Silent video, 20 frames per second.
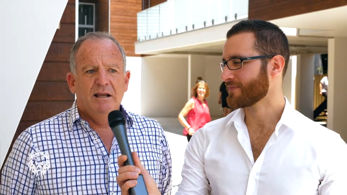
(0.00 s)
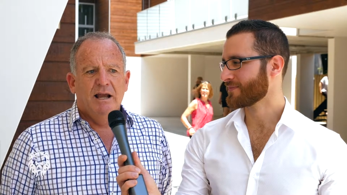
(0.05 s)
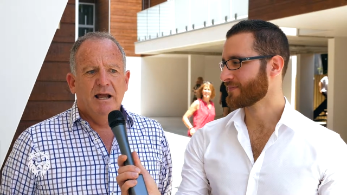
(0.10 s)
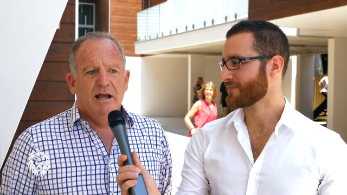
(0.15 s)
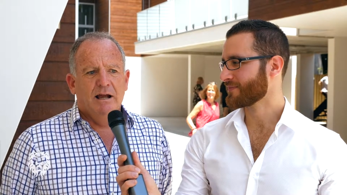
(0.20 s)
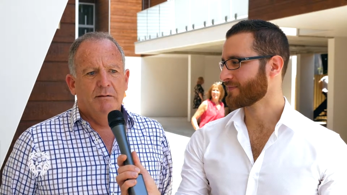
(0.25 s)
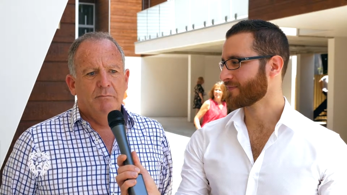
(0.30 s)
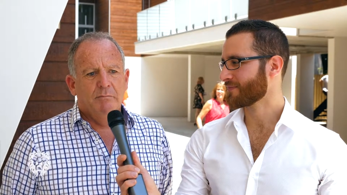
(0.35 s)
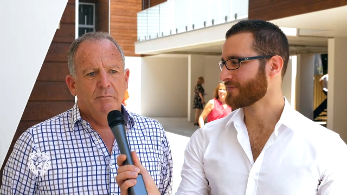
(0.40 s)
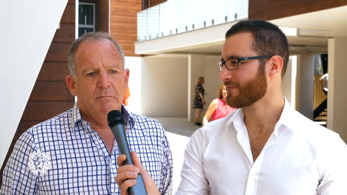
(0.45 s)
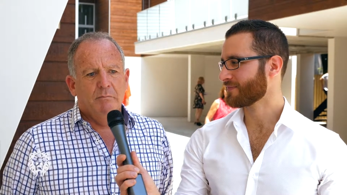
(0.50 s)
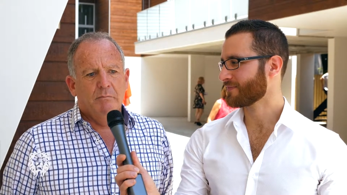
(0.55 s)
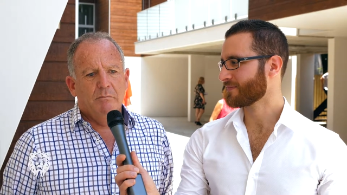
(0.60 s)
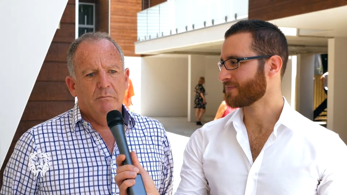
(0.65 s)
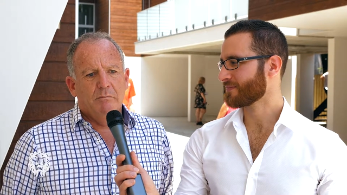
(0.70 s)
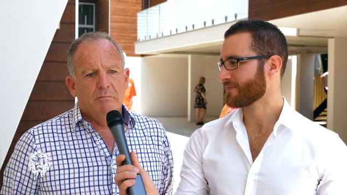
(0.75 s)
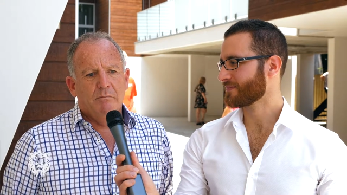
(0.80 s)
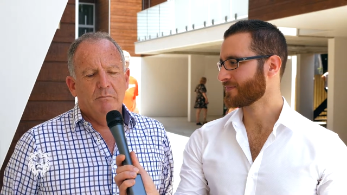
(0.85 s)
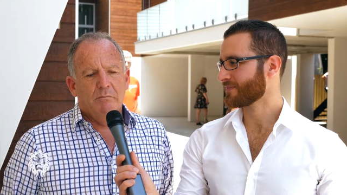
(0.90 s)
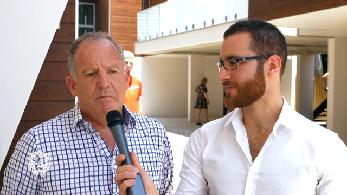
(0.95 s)
Speaker 1: Um,
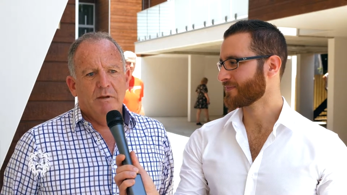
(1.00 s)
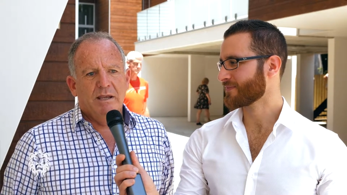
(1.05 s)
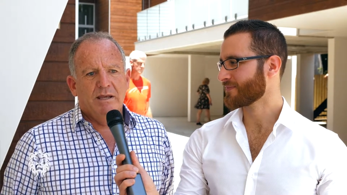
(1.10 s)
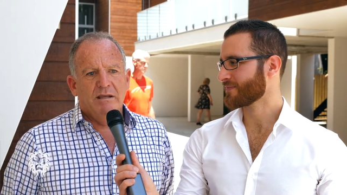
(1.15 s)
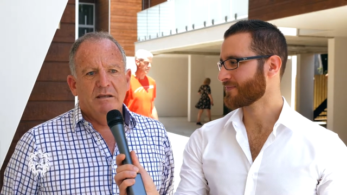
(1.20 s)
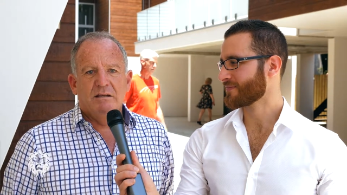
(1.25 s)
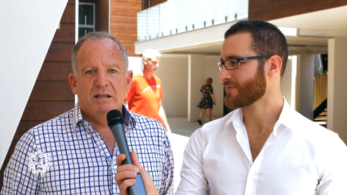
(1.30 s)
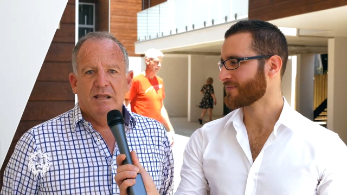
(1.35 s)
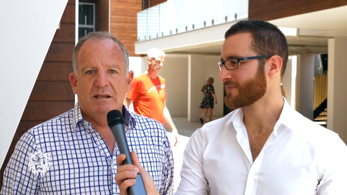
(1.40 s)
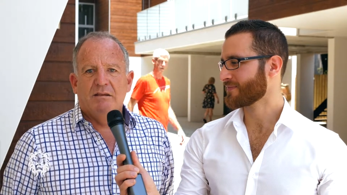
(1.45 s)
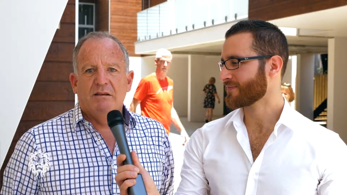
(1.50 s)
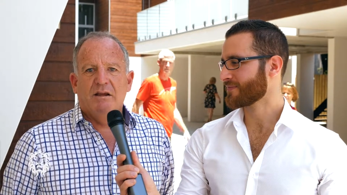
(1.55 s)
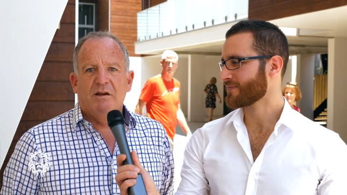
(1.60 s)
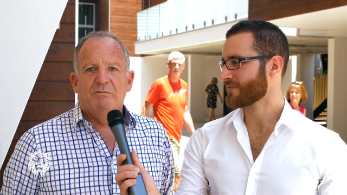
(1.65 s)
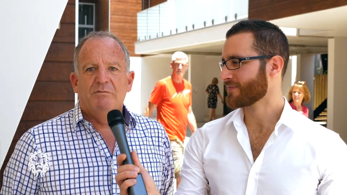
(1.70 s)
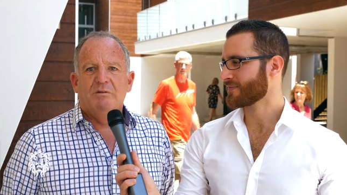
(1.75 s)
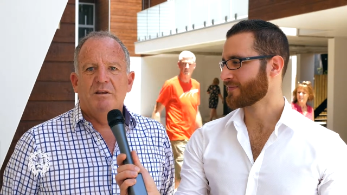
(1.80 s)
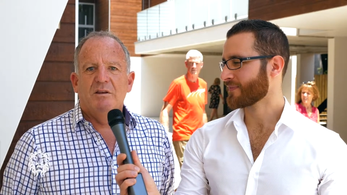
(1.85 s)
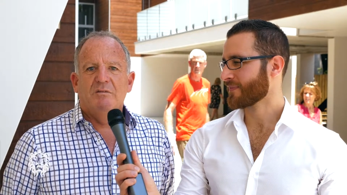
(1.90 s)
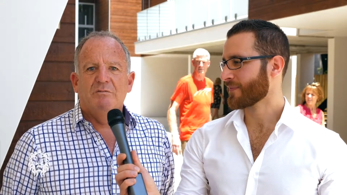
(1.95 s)
and yeah,
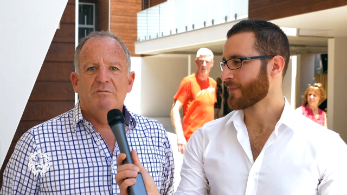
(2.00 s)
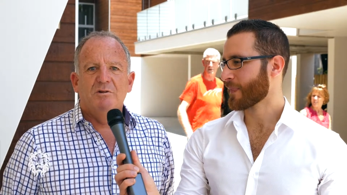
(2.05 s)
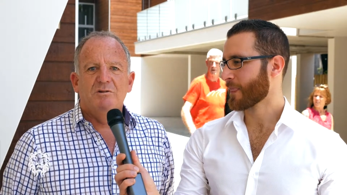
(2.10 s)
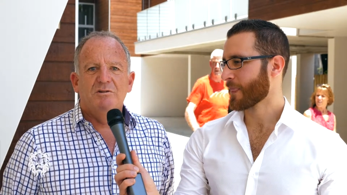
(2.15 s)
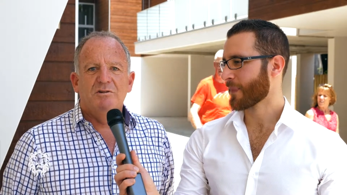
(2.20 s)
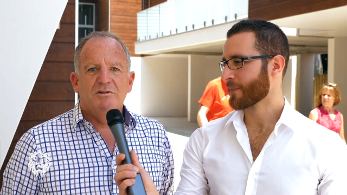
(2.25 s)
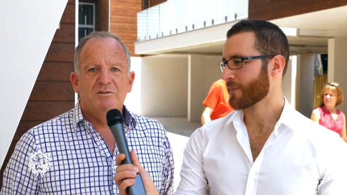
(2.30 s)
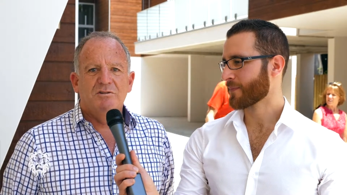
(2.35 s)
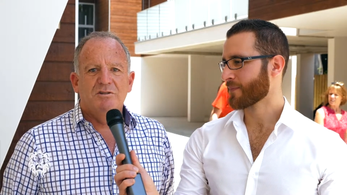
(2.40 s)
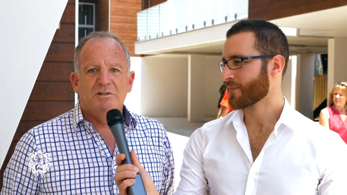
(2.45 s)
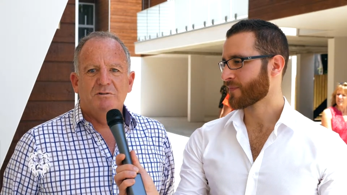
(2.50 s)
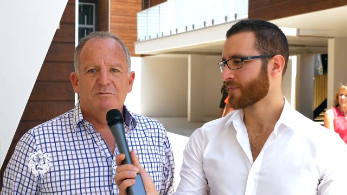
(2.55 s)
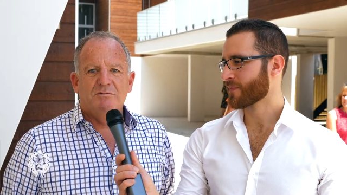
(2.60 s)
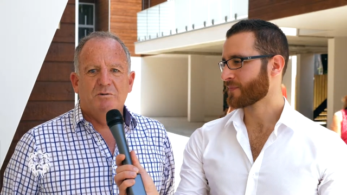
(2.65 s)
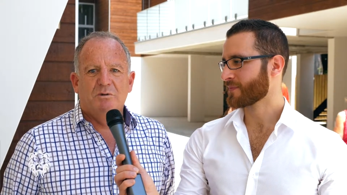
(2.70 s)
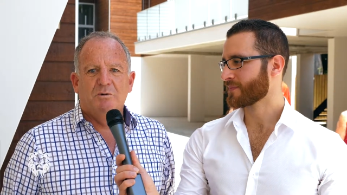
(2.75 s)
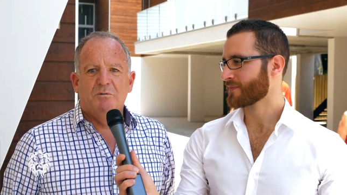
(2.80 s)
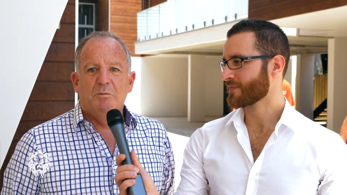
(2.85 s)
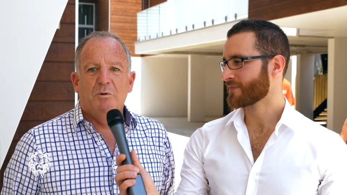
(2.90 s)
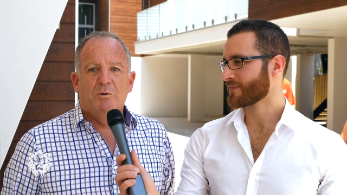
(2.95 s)
hopefully the future is just
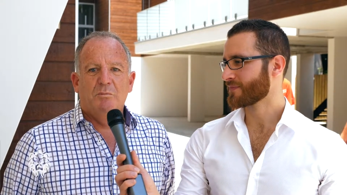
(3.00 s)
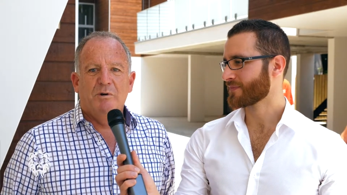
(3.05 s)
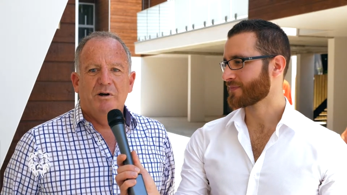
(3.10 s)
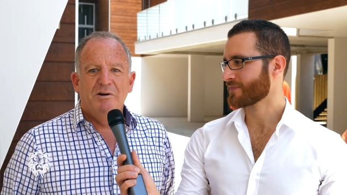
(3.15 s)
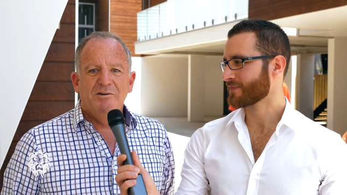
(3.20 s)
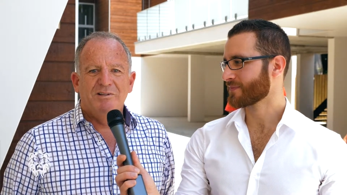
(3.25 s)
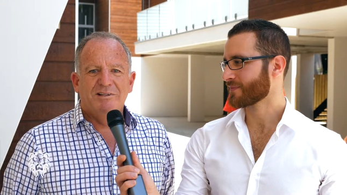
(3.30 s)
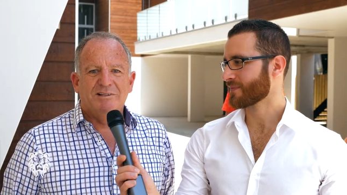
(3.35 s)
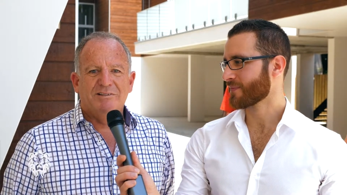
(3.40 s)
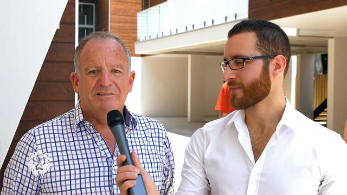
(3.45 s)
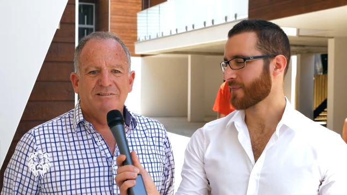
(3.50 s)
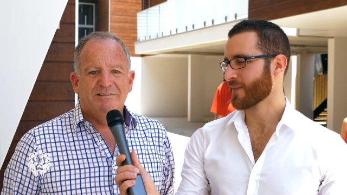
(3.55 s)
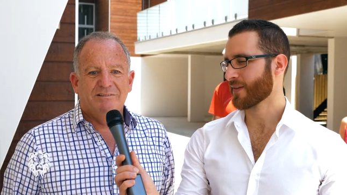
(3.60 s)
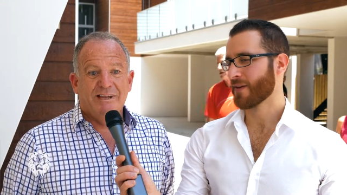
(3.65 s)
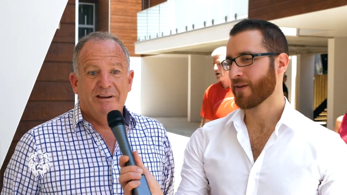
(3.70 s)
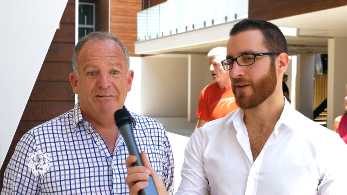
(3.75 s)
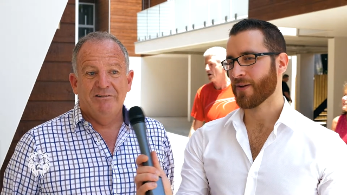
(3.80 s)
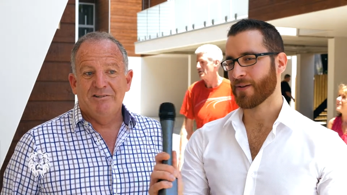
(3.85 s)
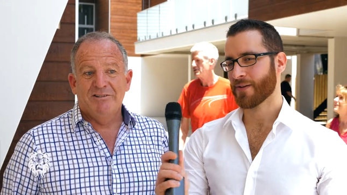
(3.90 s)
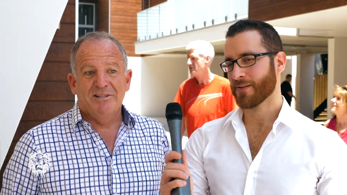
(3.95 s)
full of more projects.
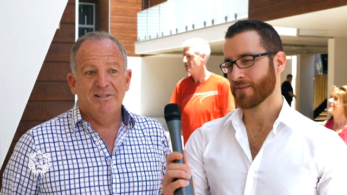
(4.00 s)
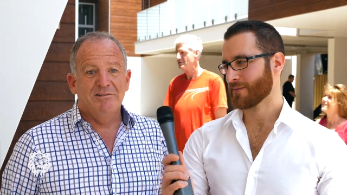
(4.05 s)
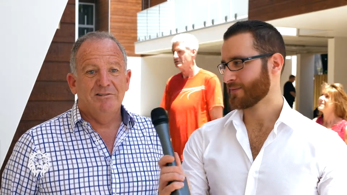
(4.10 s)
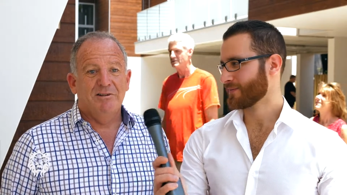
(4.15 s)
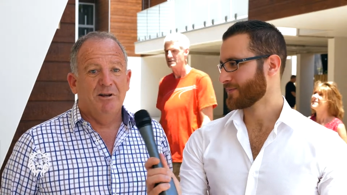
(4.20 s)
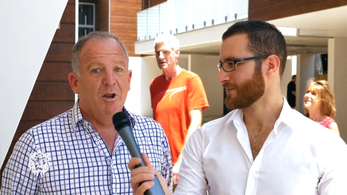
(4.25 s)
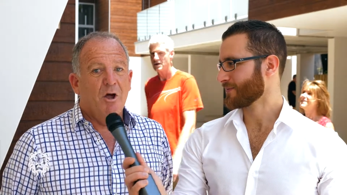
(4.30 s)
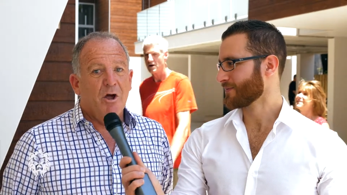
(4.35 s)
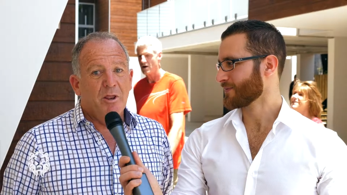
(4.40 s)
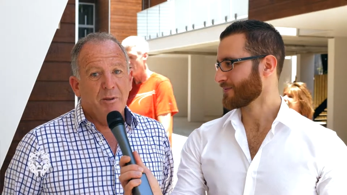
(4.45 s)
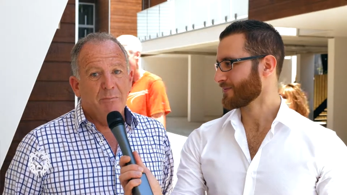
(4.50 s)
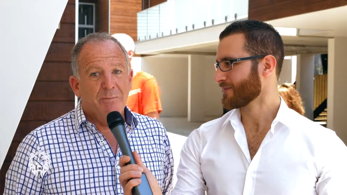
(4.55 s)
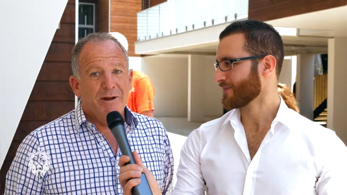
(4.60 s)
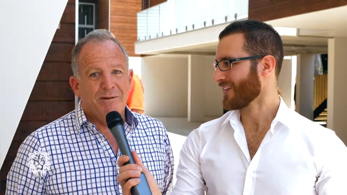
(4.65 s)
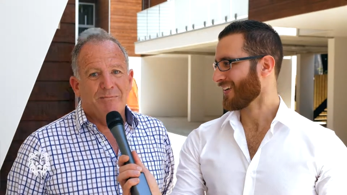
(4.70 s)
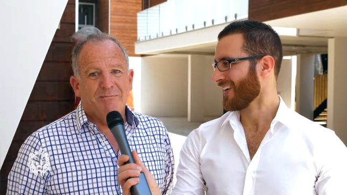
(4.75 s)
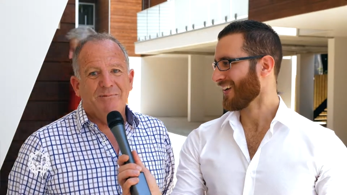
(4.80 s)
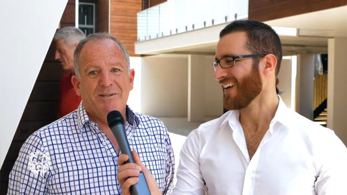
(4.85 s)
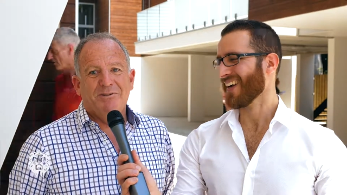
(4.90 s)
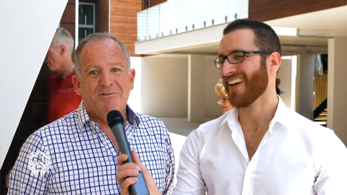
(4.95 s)
Garage, let's line them
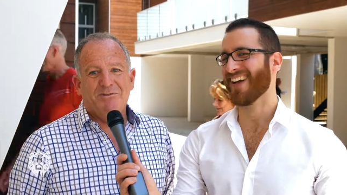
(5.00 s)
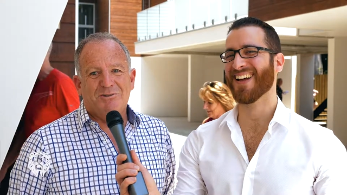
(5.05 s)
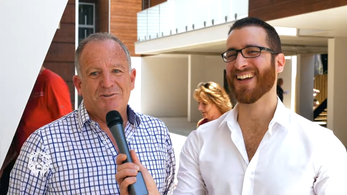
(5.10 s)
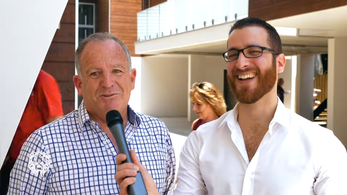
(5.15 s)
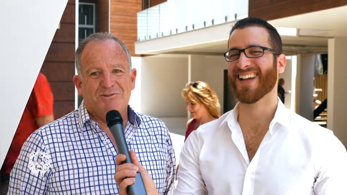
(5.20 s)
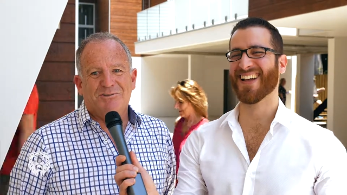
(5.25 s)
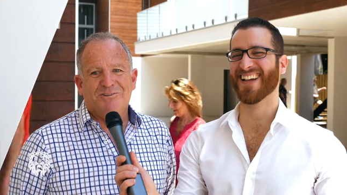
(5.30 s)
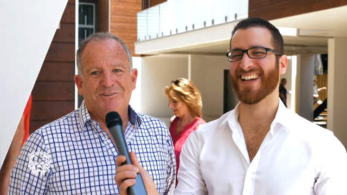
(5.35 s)
up, that's for